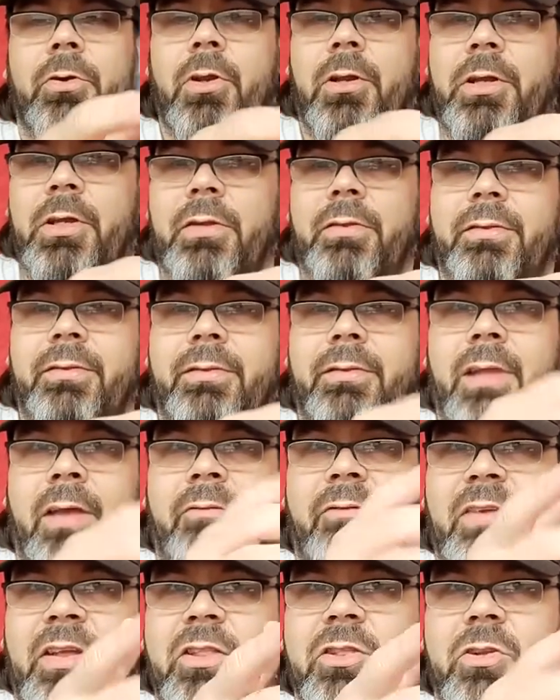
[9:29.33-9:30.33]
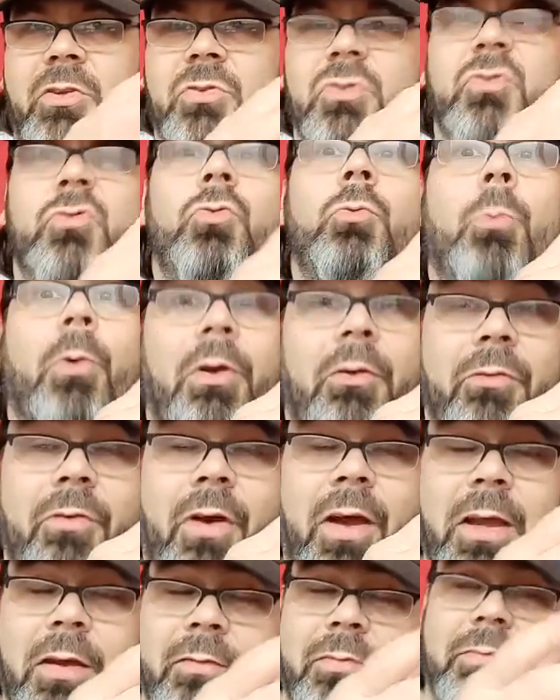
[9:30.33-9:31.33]
calling it Avengers
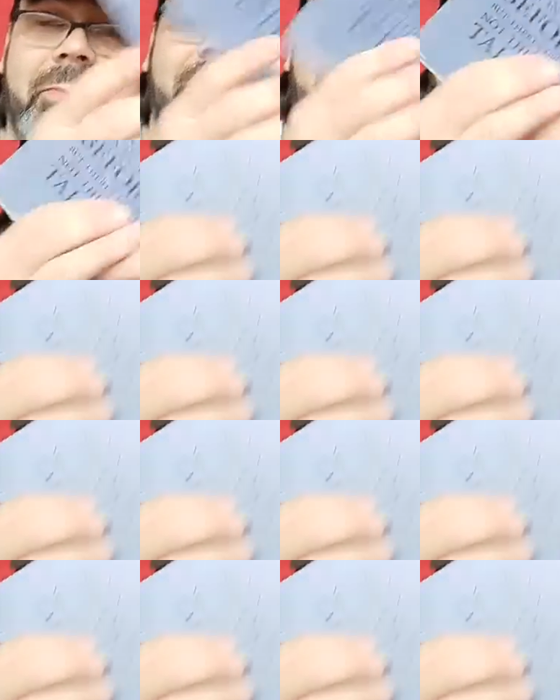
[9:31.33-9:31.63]
2.5.